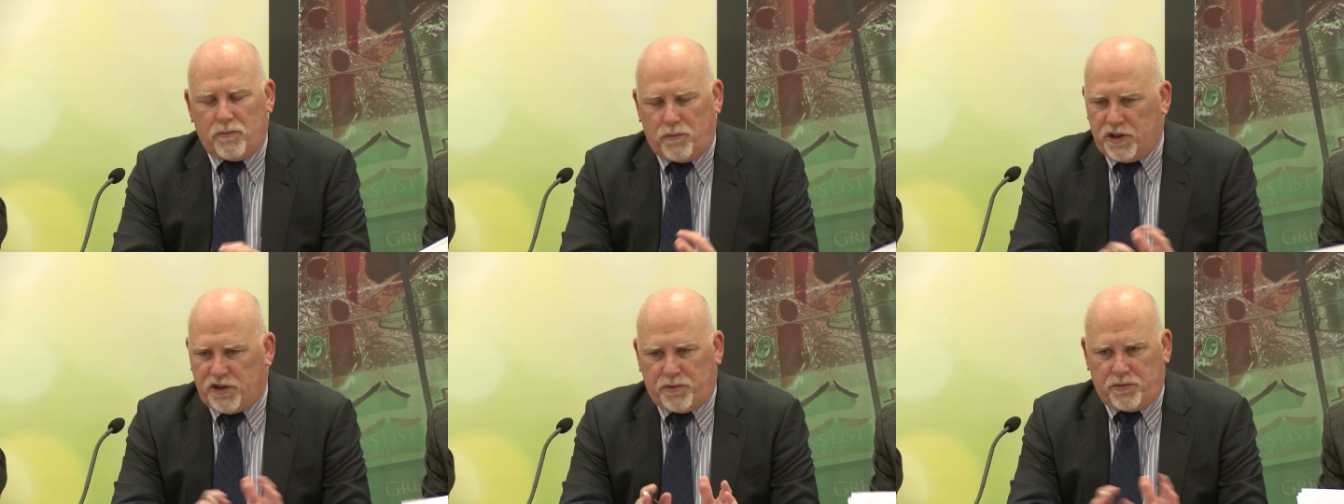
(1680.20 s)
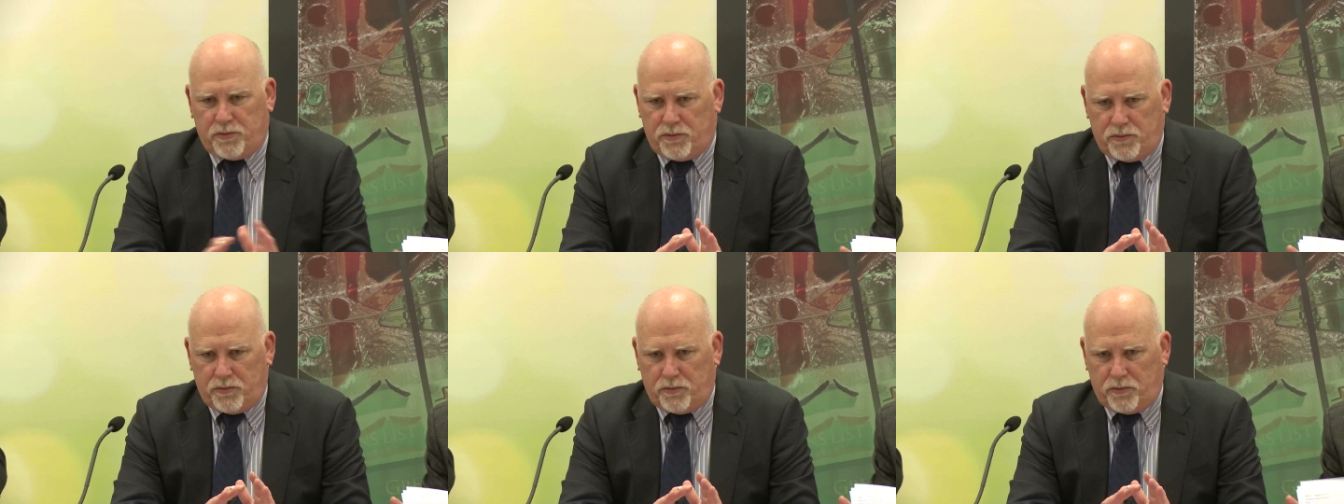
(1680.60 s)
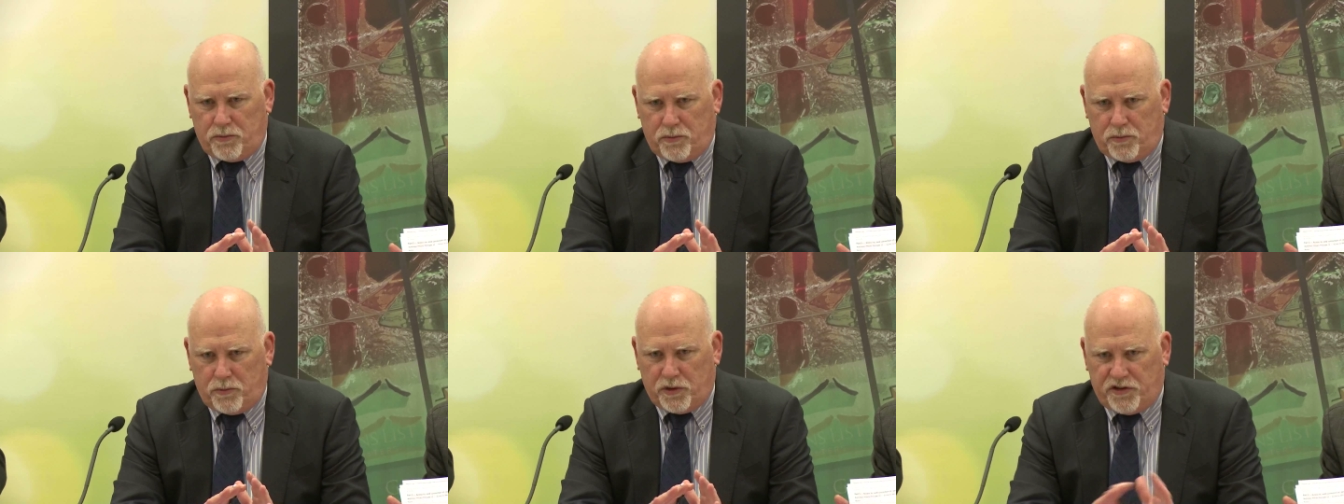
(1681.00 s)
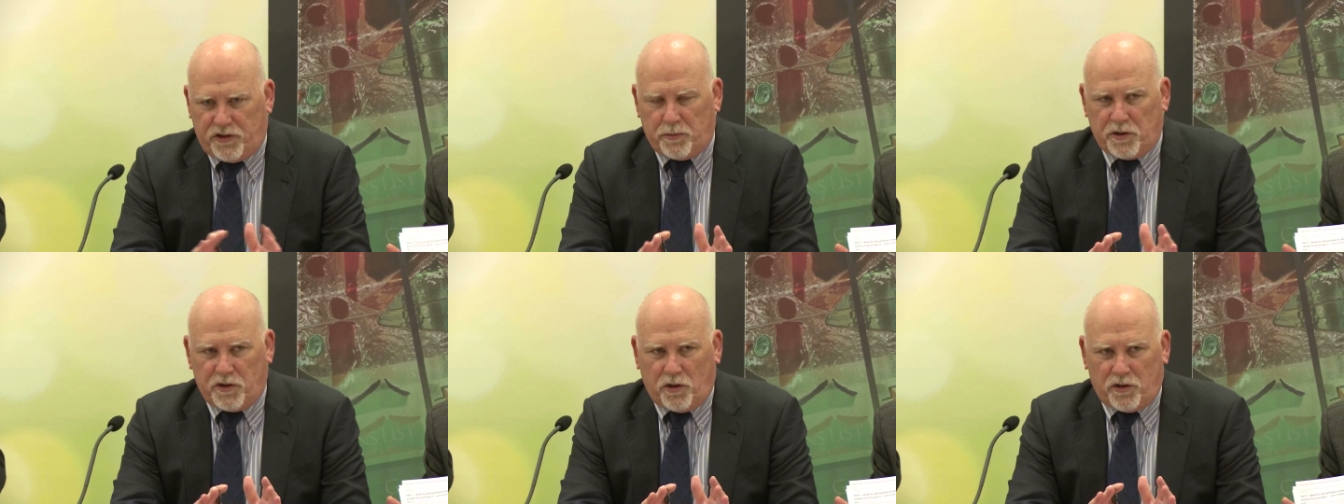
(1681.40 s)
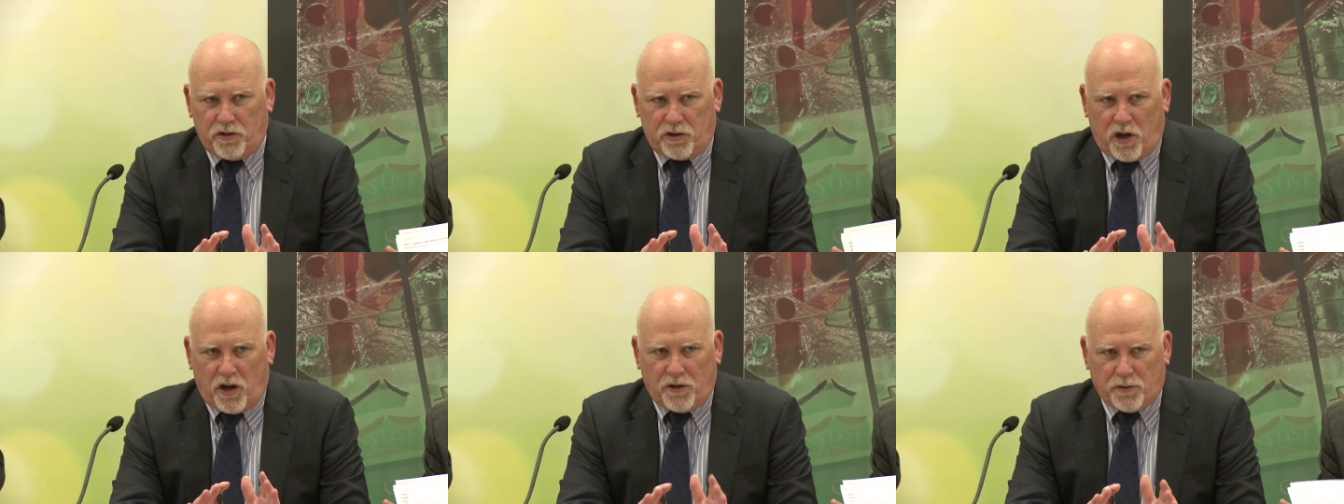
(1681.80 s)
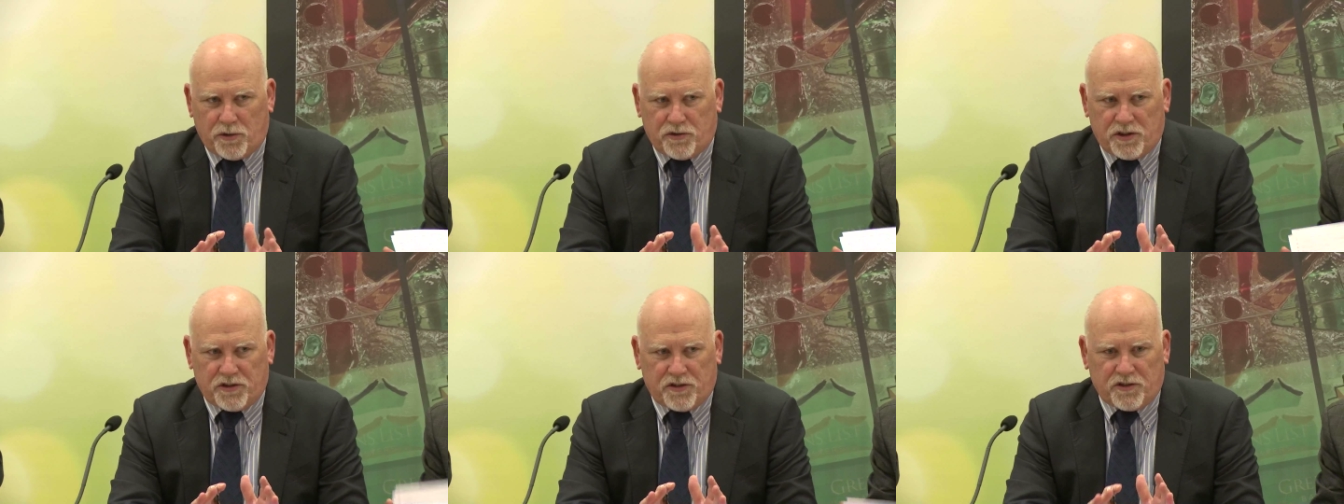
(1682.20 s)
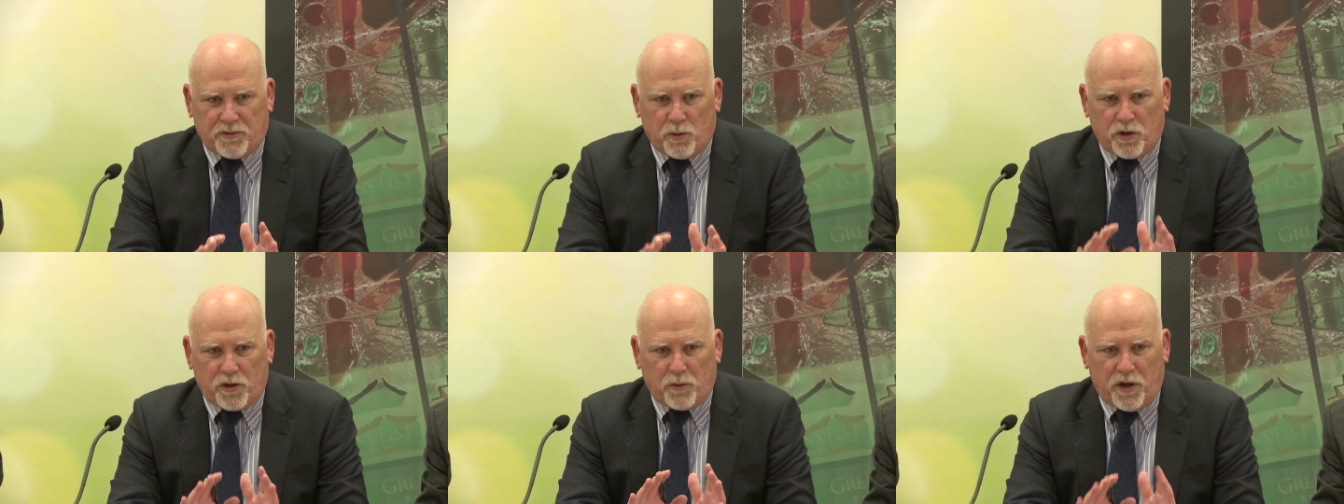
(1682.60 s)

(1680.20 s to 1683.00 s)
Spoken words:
which we're simply not going to address this morning.